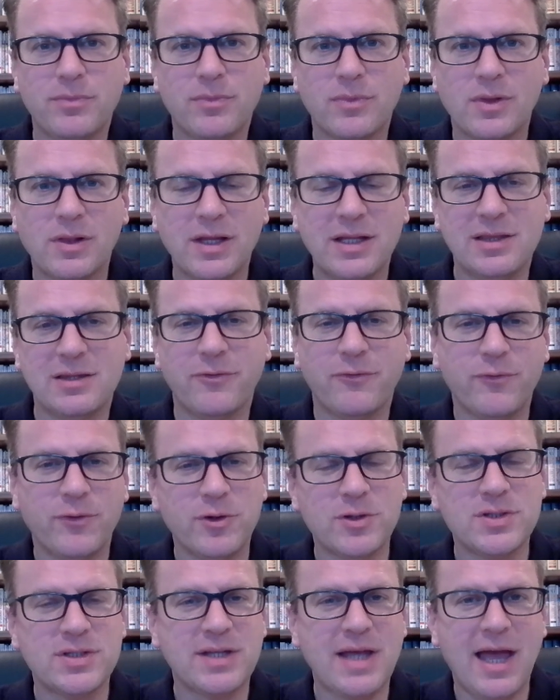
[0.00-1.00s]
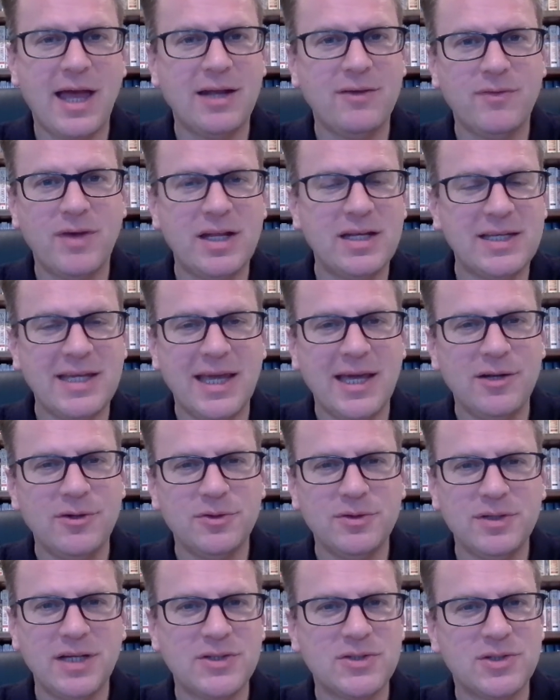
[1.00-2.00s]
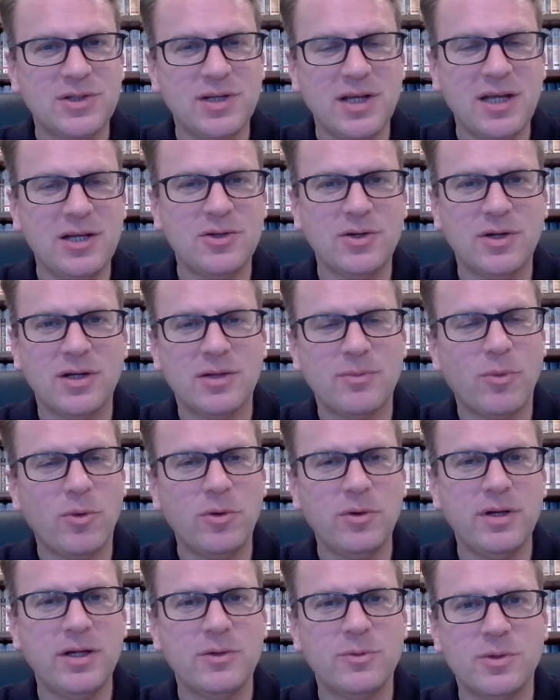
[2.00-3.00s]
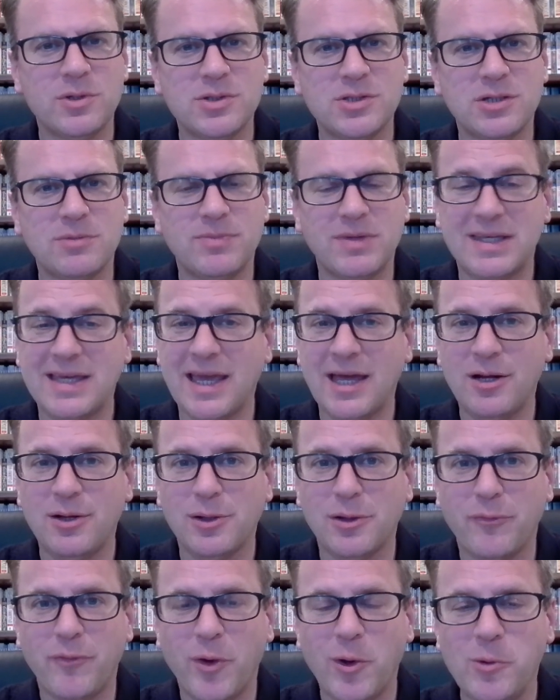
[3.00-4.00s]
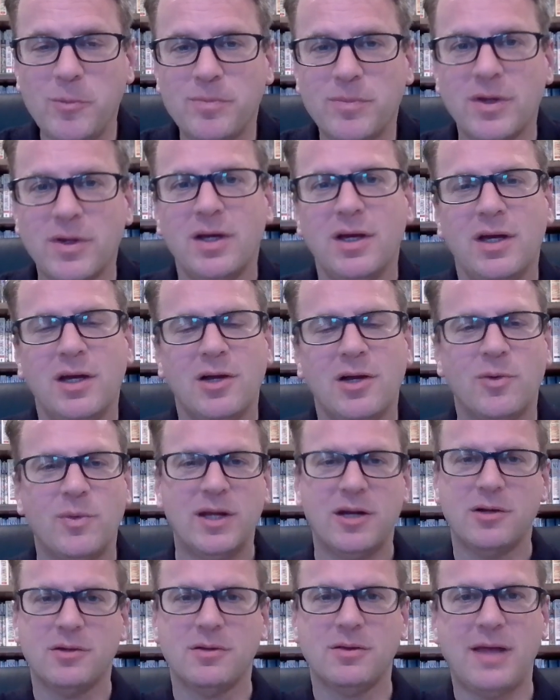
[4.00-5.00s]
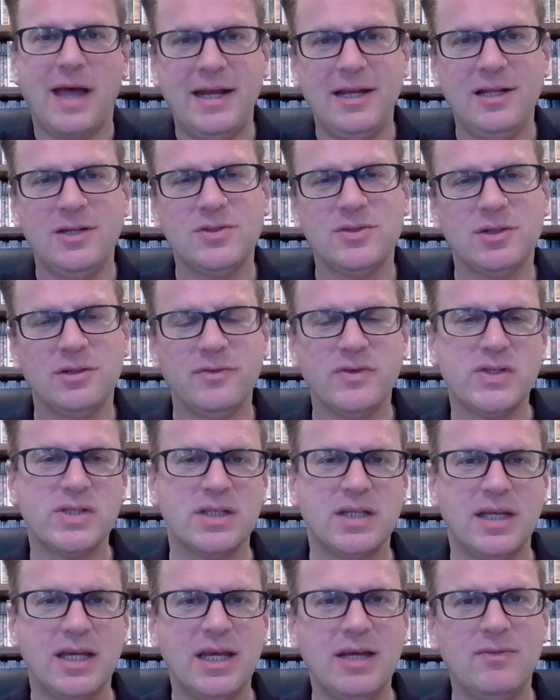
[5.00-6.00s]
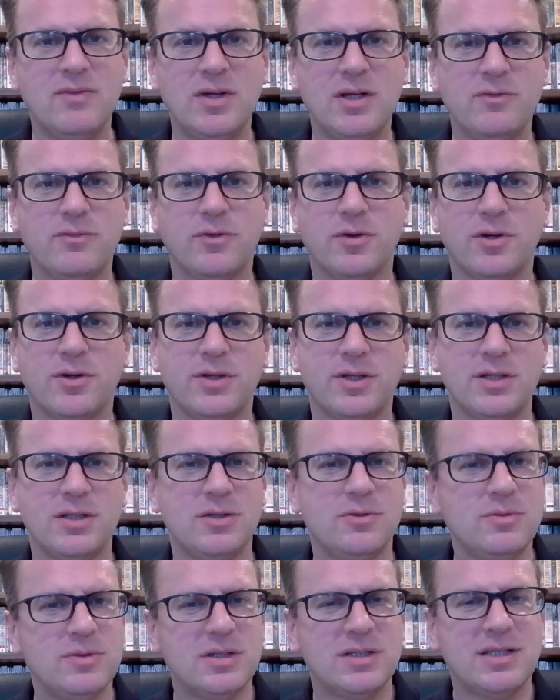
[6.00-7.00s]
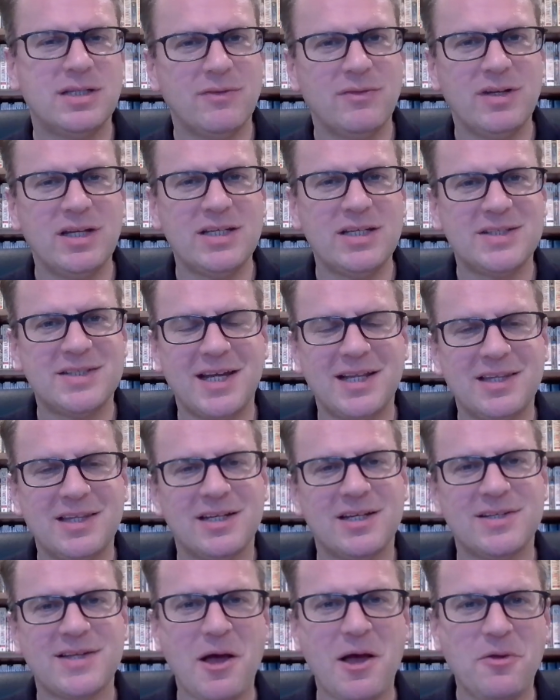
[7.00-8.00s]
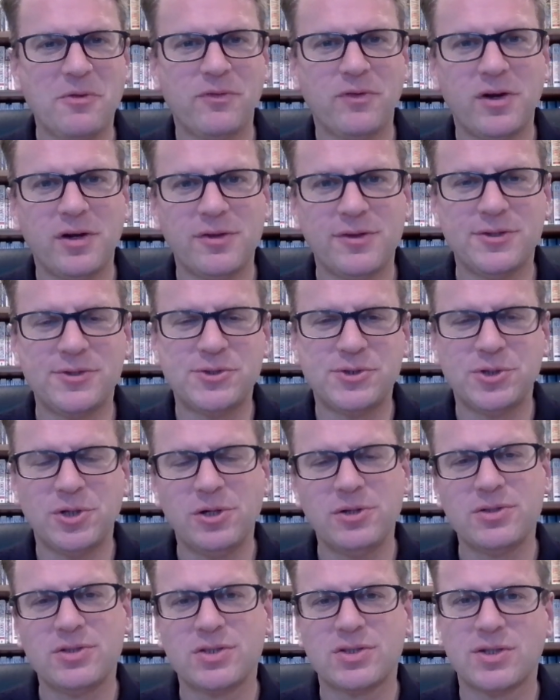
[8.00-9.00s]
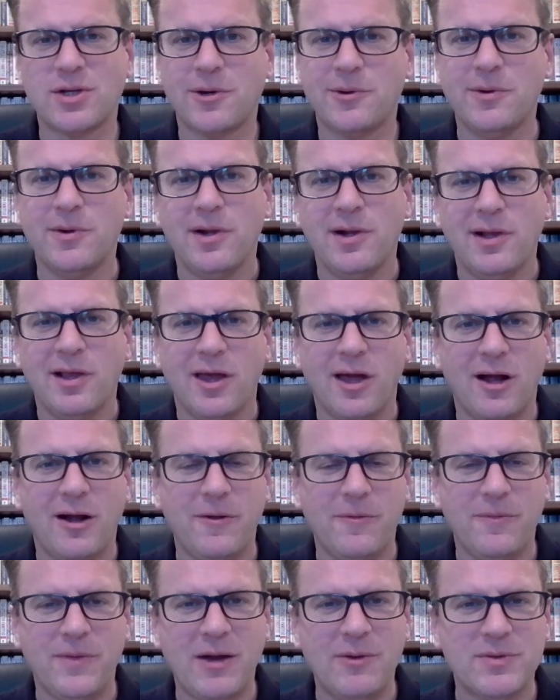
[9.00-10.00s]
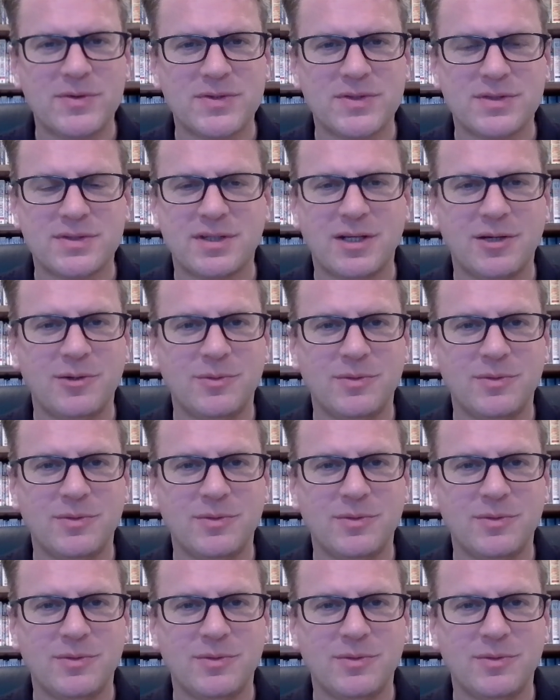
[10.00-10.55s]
lit the first Advent candle yesterday during morning worship, the candle of hope. We had our lighting service in the evening for the new nativity set that is out in front of the church. So that was